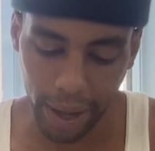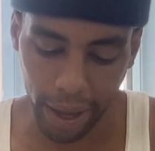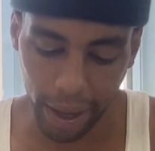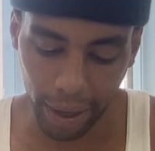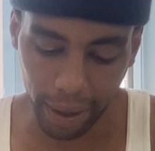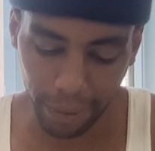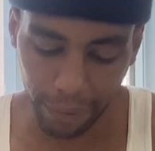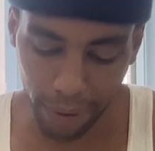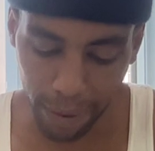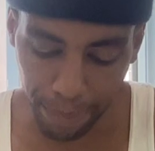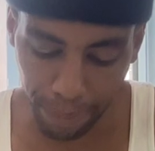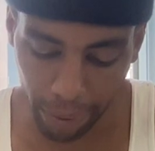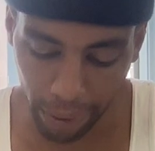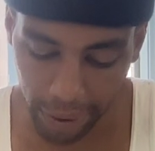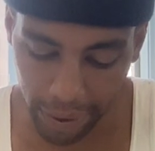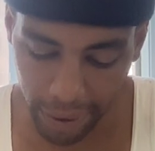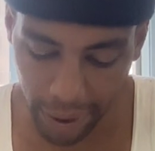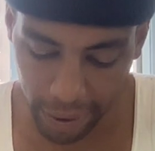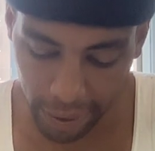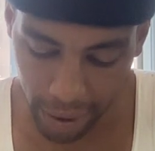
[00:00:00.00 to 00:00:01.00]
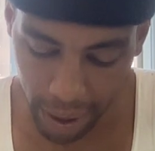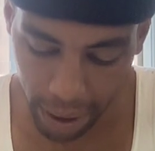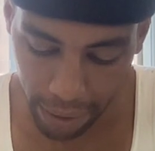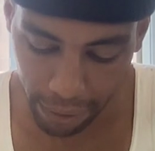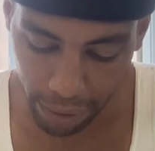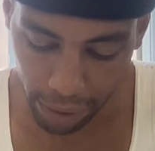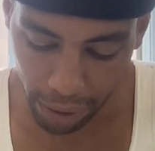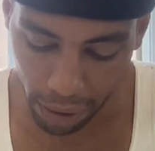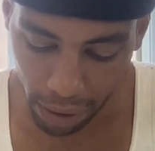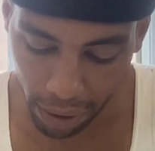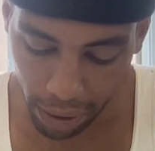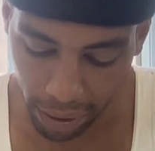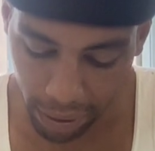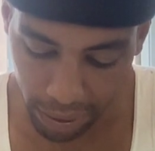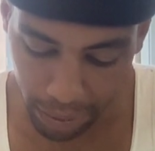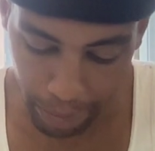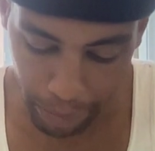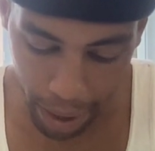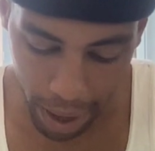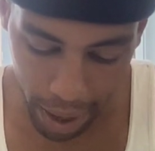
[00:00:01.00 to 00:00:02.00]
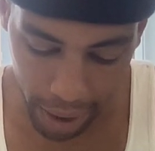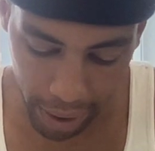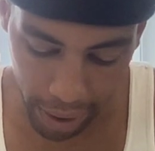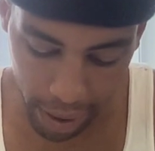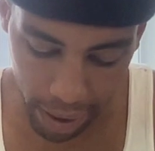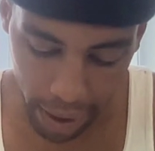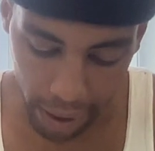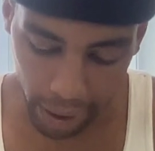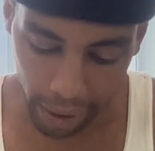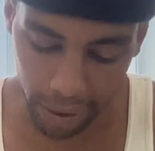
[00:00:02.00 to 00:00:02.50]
and if the priest has covered all his body,